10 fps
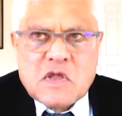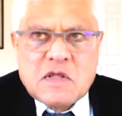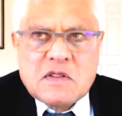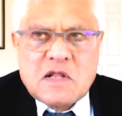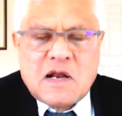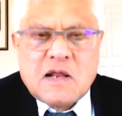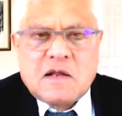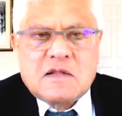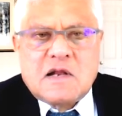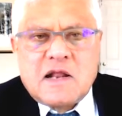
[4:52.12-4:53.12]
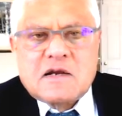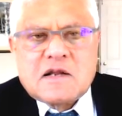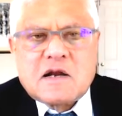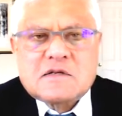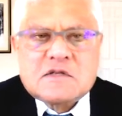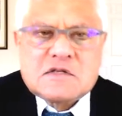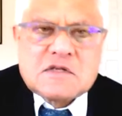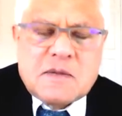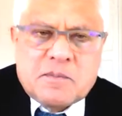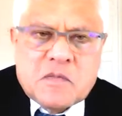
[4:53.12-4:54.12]
in the land title
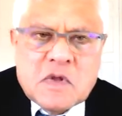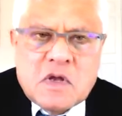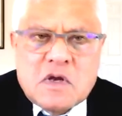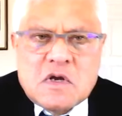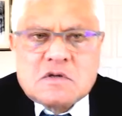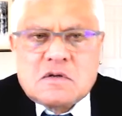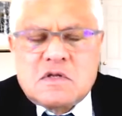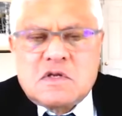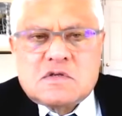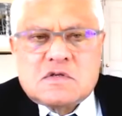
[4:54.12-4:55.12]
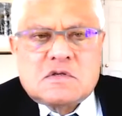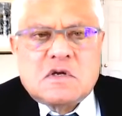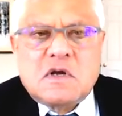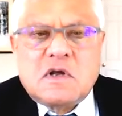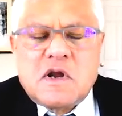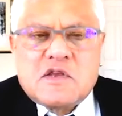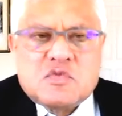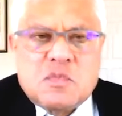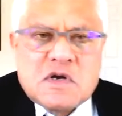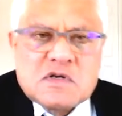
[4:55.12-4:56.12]
system. So these
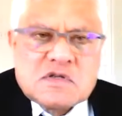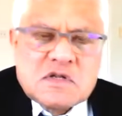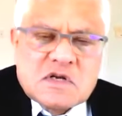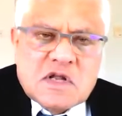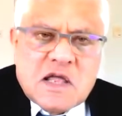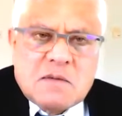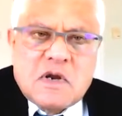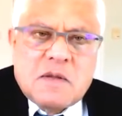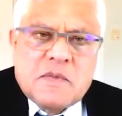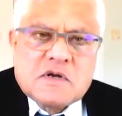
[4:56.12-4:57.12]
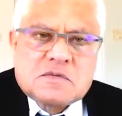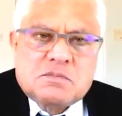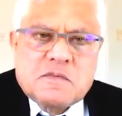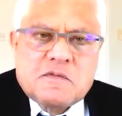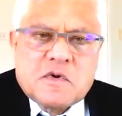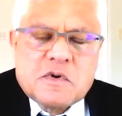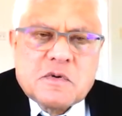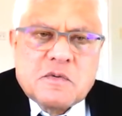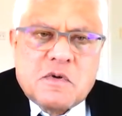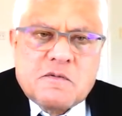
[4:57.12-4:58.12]
arrangements and the time limits before
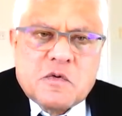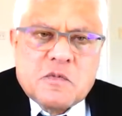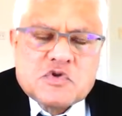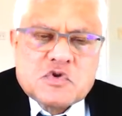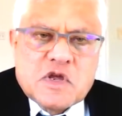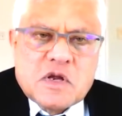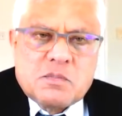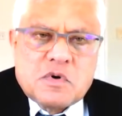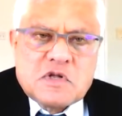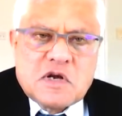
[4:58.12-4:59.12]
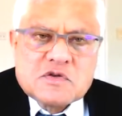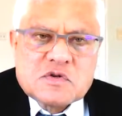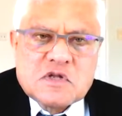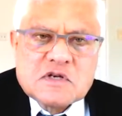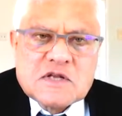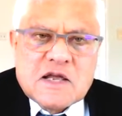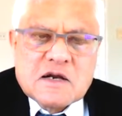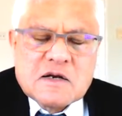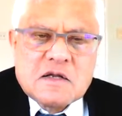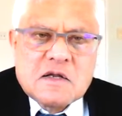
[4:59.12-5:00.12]
for which you can put the lease on the
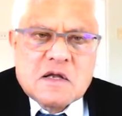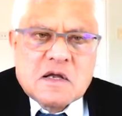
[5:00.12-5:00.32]
title